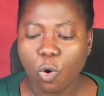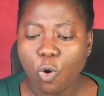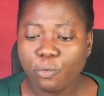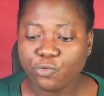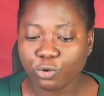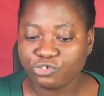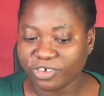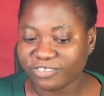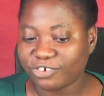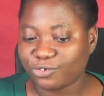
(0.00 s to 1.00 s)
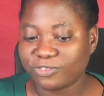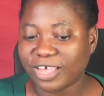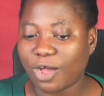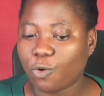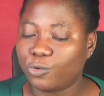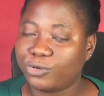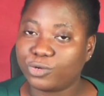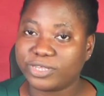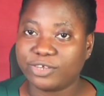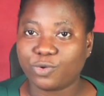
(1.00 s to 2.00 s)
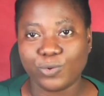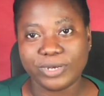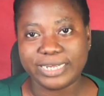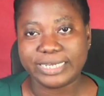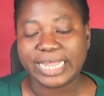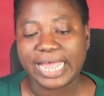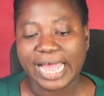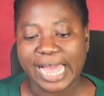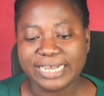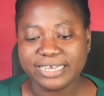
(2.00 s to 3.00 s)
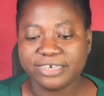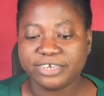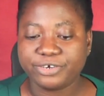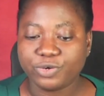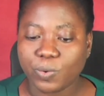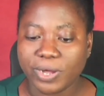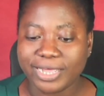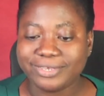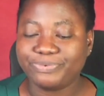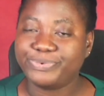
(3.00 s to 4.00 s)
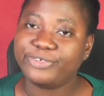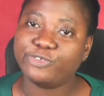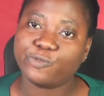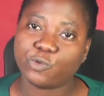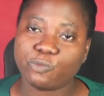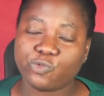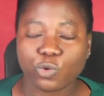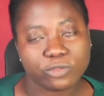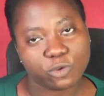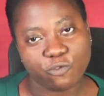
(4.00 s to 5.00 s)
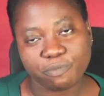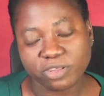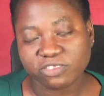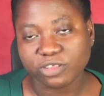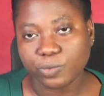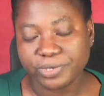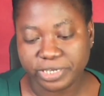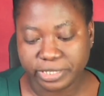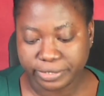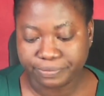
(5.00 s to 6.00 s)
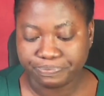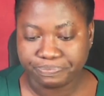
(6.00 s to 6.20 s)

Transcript: Almost all transactions are conducted online and then they require the release of some sorts of personal data.